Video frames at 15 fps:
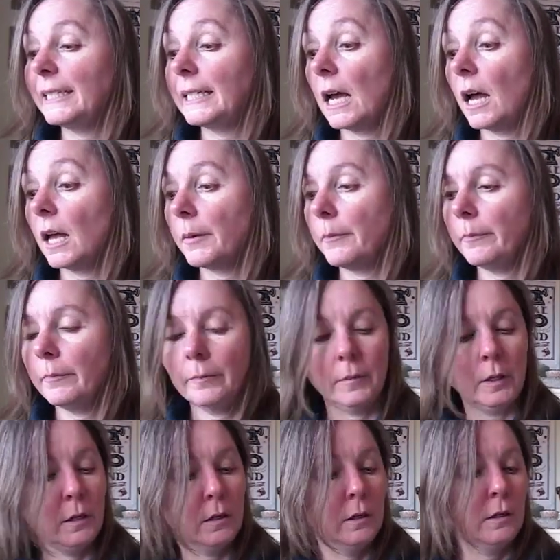dime.
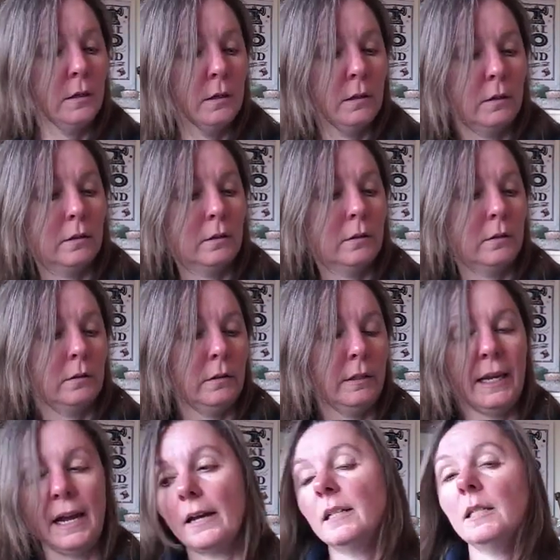
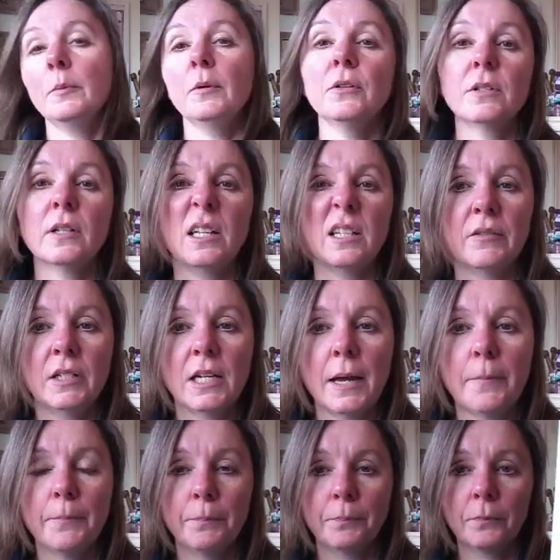Yeah, it's about the size of a
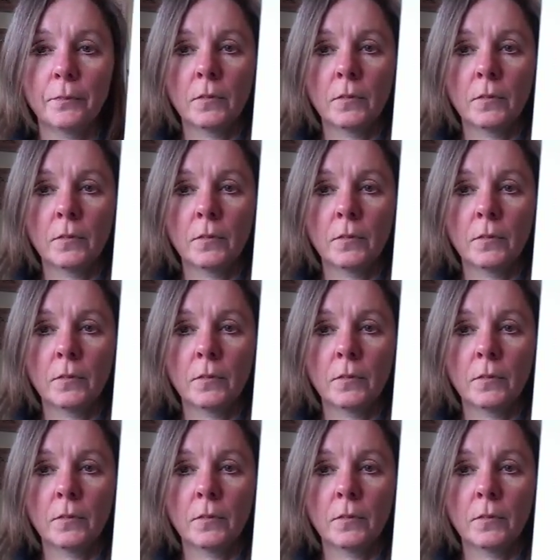dime.